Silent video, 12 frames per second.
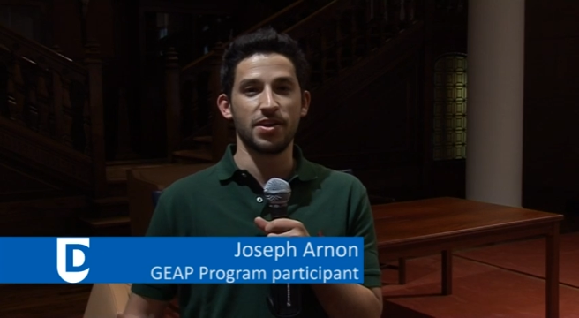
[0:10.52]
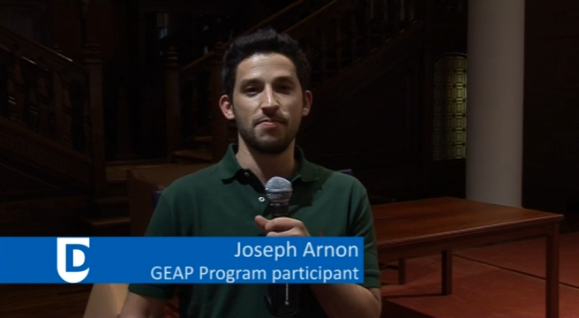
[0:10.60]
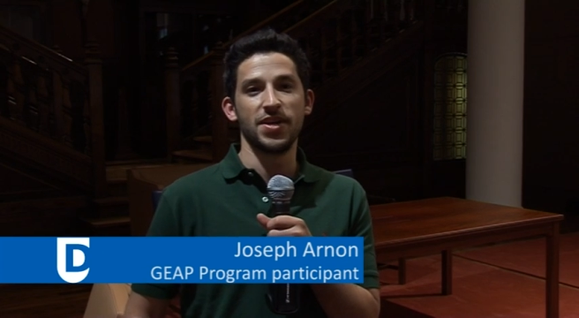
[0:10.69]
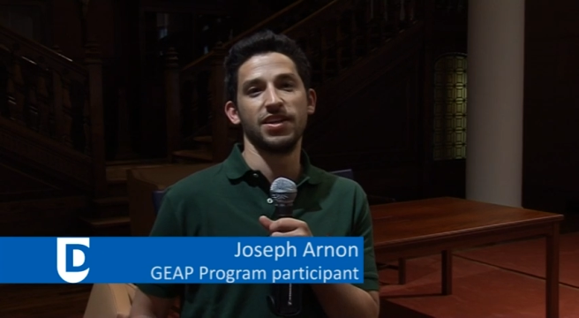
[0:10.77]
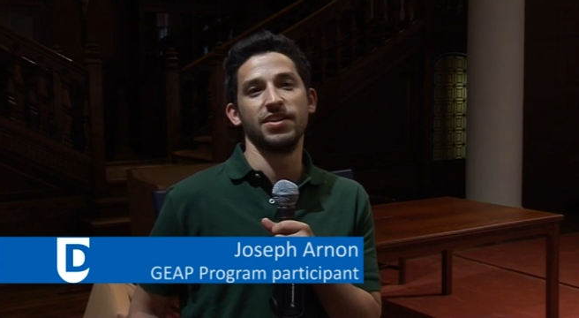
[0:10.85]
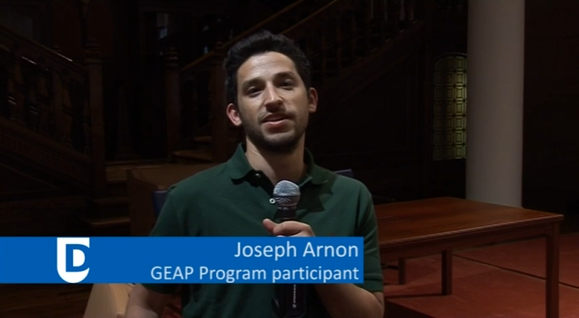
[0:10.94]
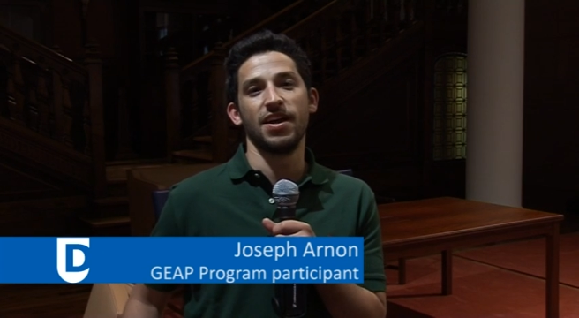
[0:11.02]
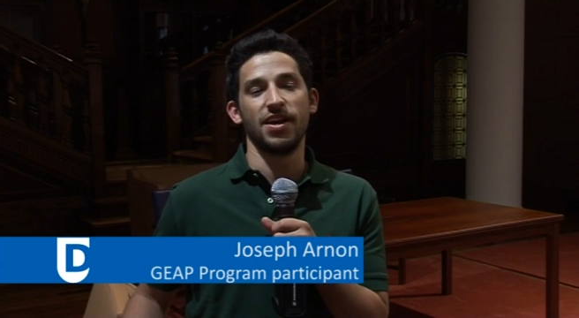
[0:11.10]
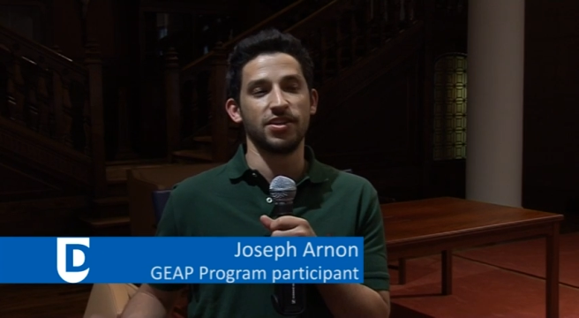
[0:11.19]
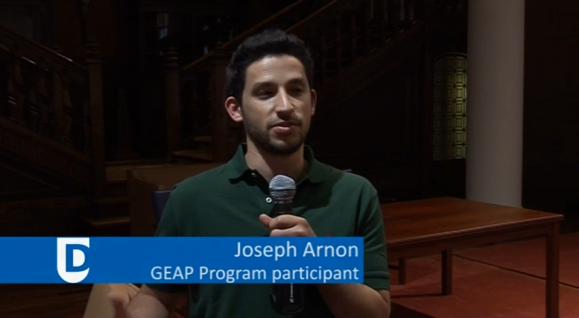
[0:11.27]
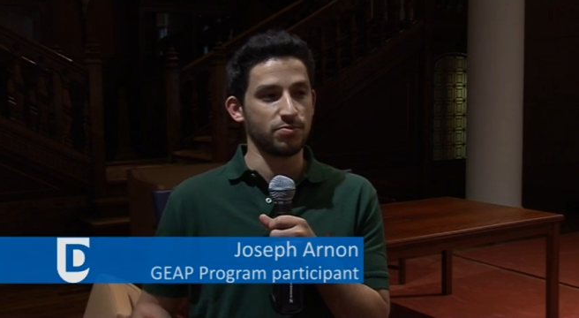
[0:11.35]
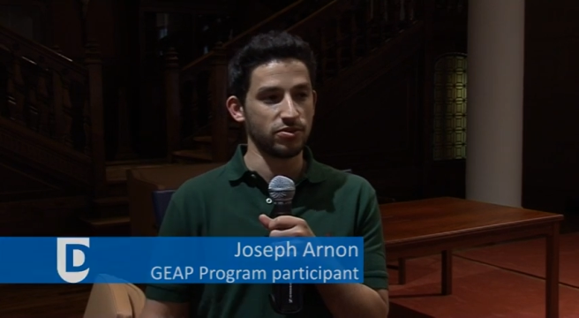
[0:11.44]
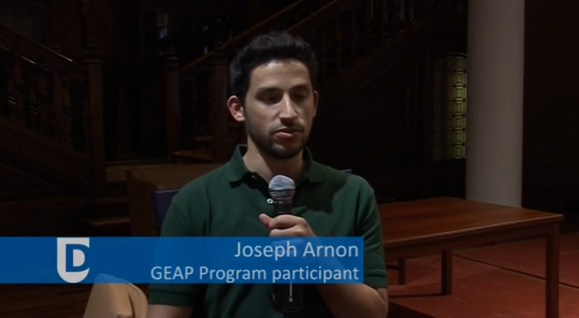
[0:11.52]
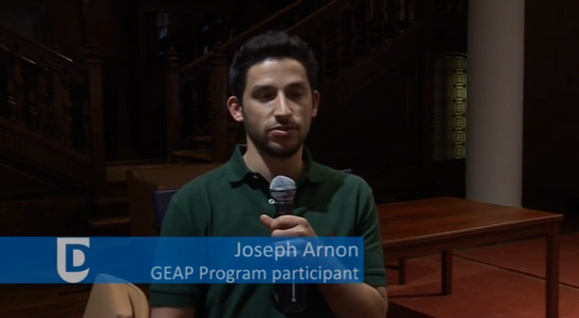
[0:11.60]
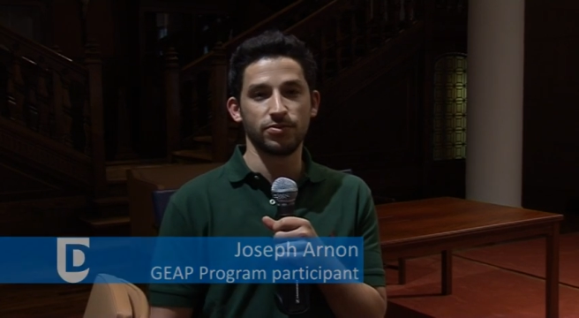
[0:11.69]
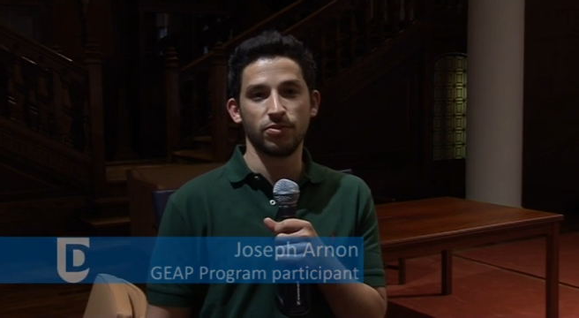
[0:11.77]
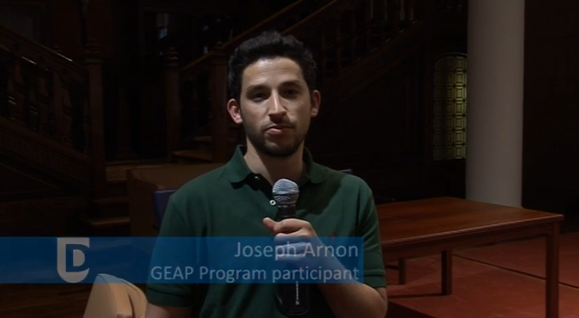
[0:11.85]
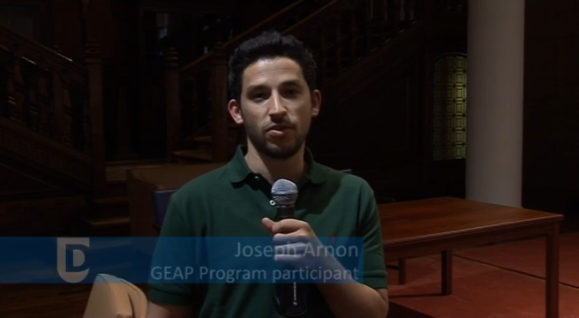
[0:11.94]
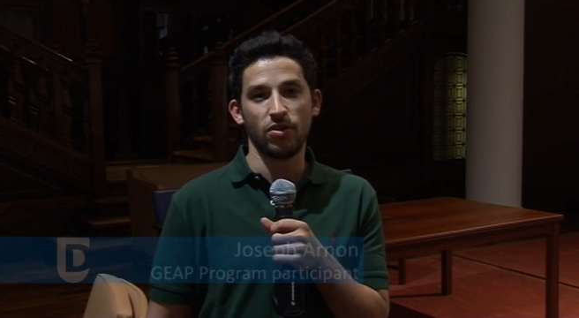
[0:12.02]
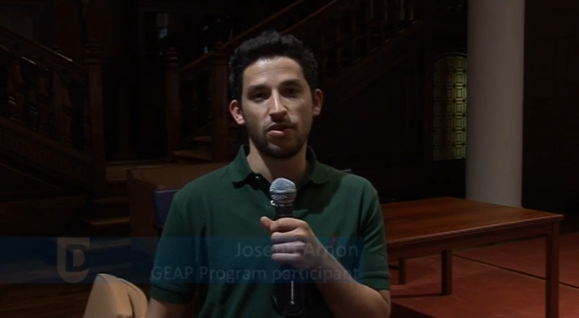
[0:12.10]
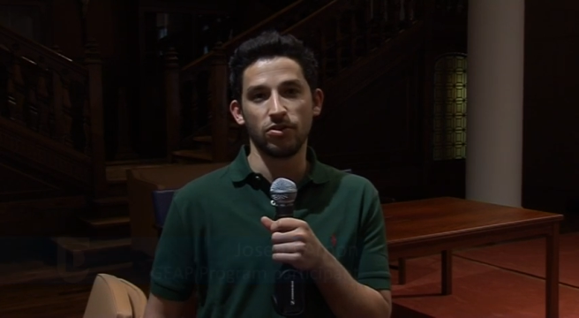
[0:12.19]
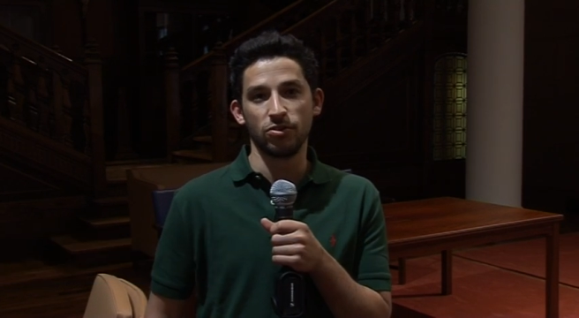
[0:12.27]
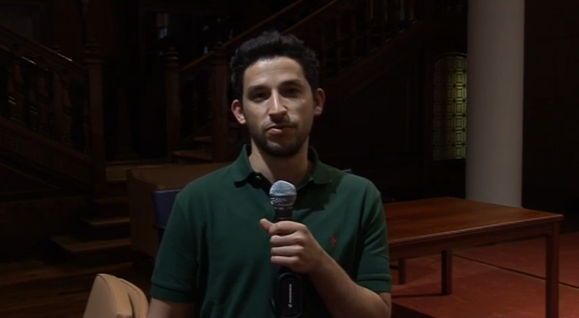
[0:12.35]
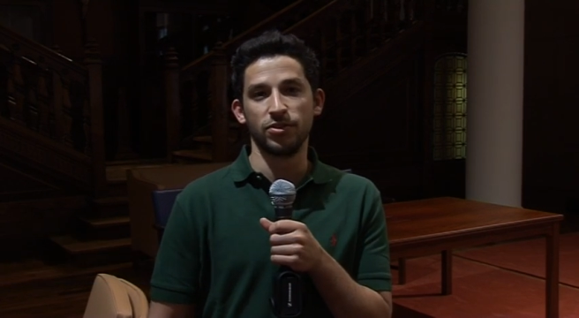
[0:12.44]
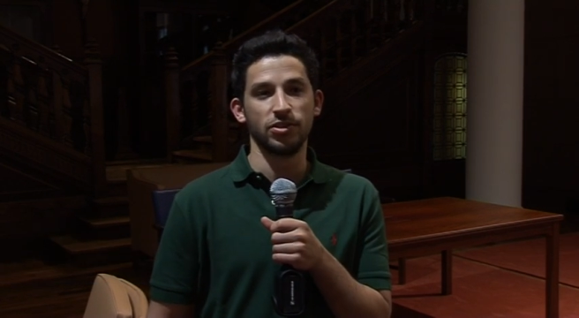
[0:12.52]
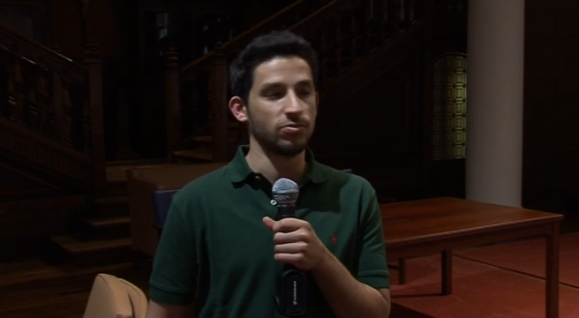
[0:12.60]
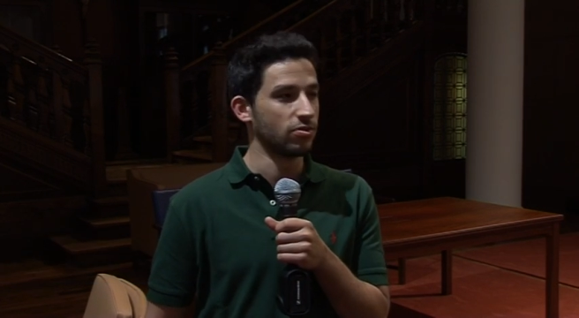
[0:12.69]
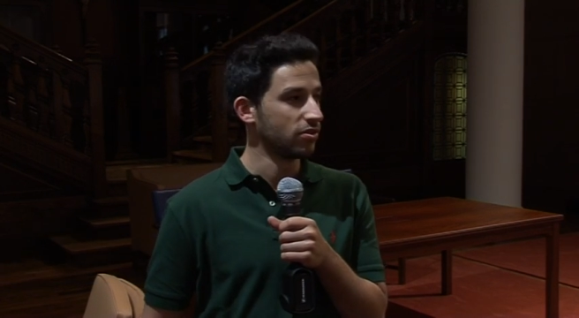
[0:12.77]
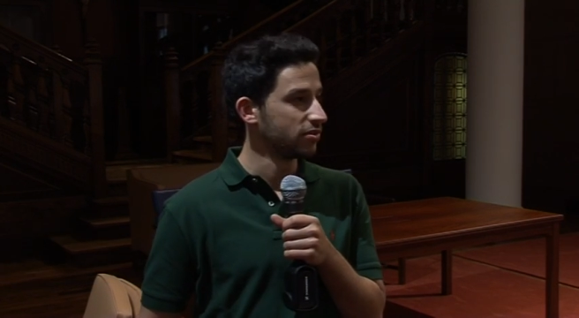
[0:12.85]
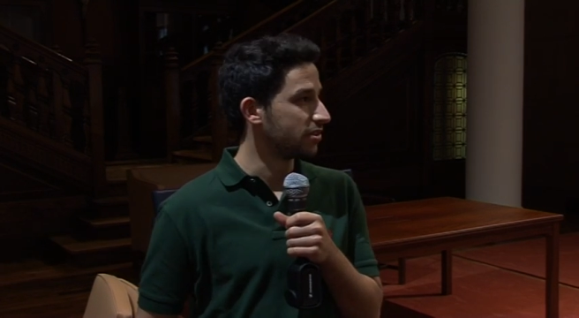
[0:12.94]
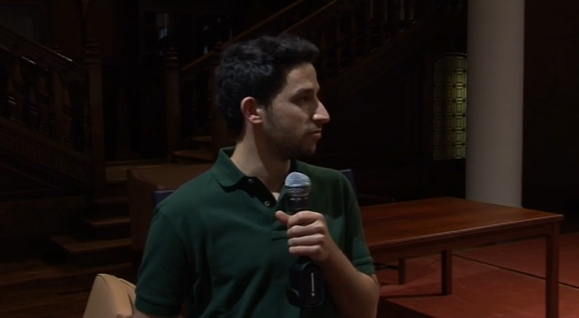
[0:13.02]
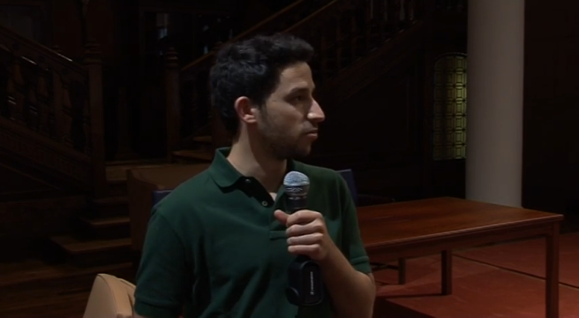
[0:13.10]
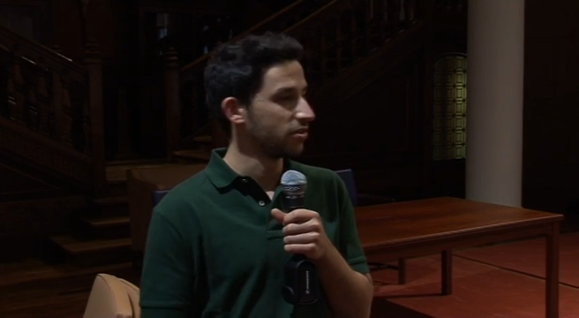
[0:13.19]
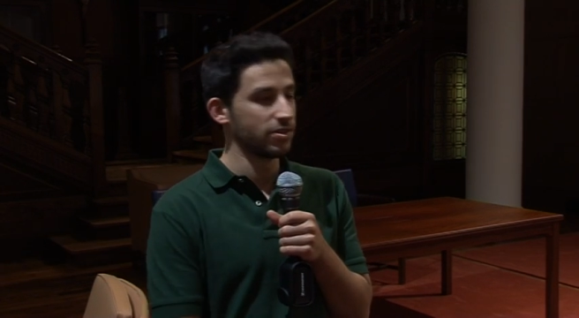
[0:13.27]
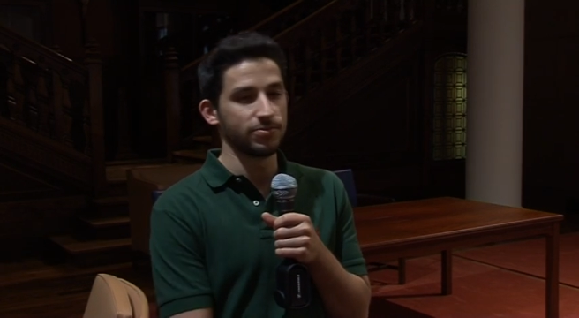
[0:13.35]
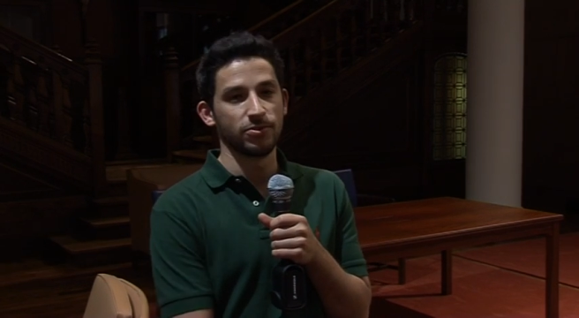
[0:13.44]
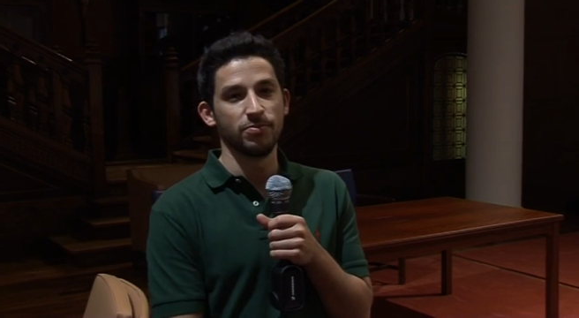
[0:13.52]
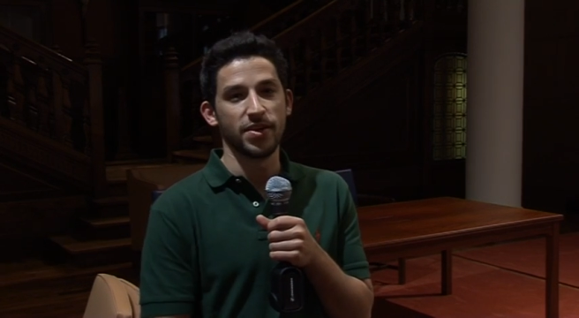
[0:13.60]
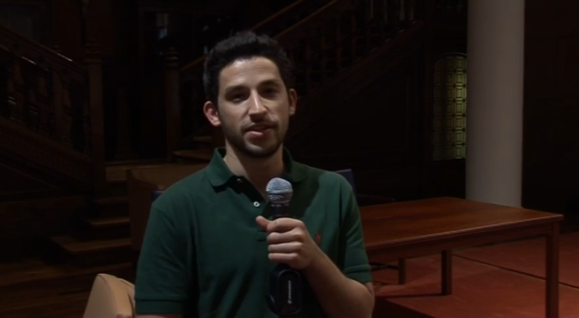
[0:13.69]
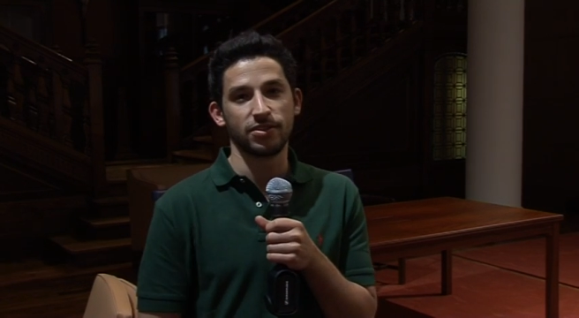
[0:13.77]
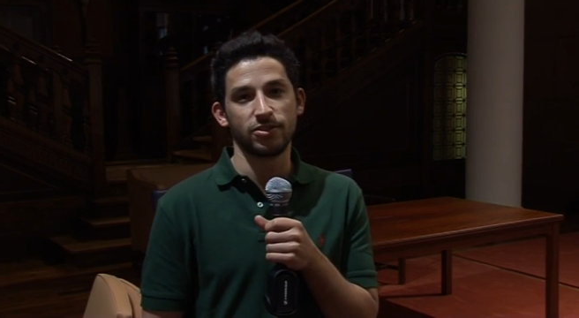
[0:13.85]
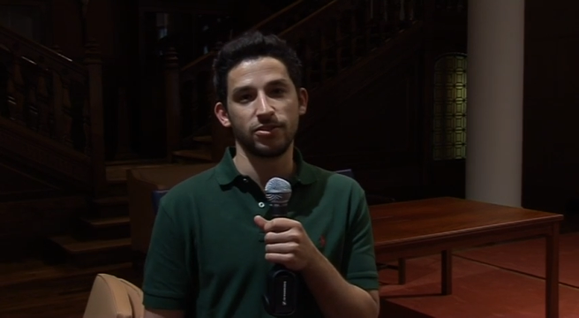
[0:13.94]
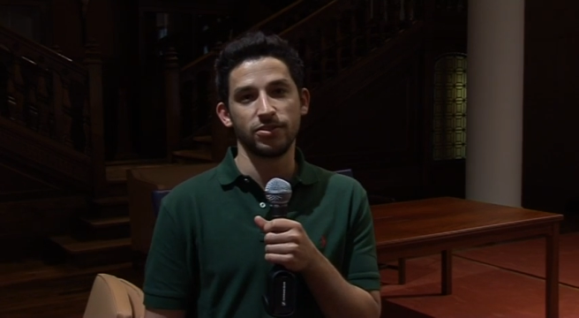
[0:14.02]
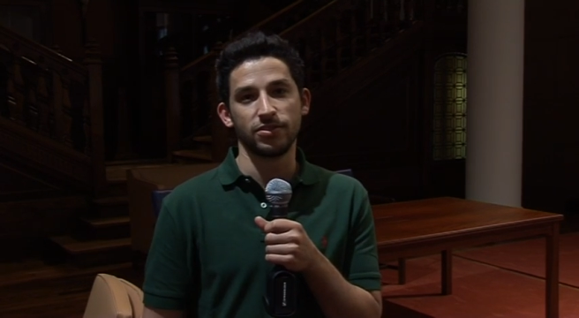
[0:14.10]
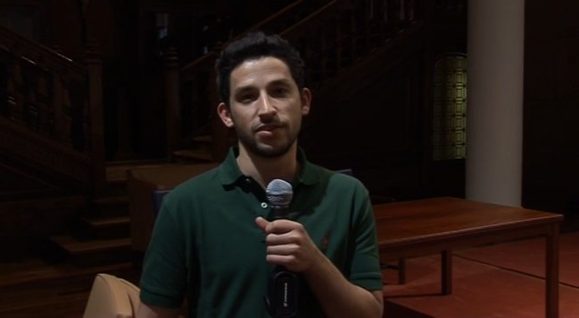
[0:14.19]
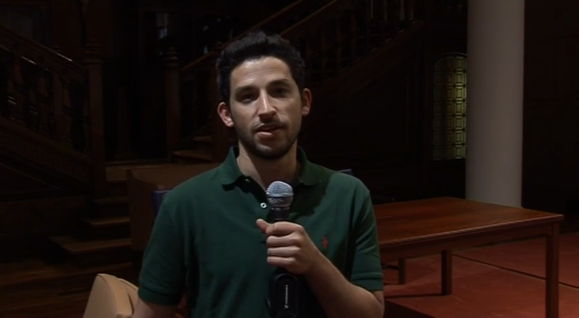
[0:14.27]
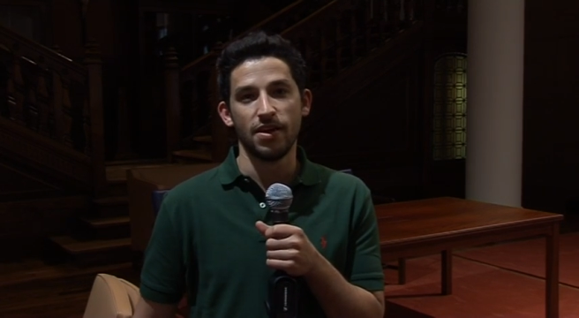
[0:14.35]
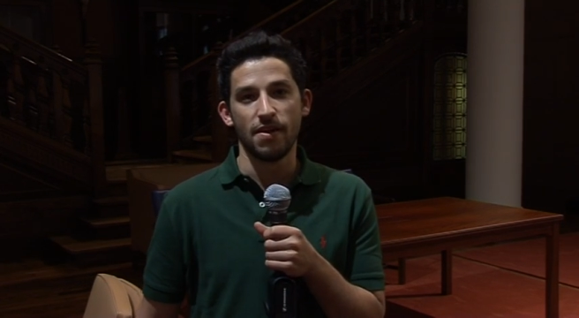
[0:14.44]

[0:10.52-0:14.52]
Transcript: and meeting entrepreneurs from all over the world and wonderful mentors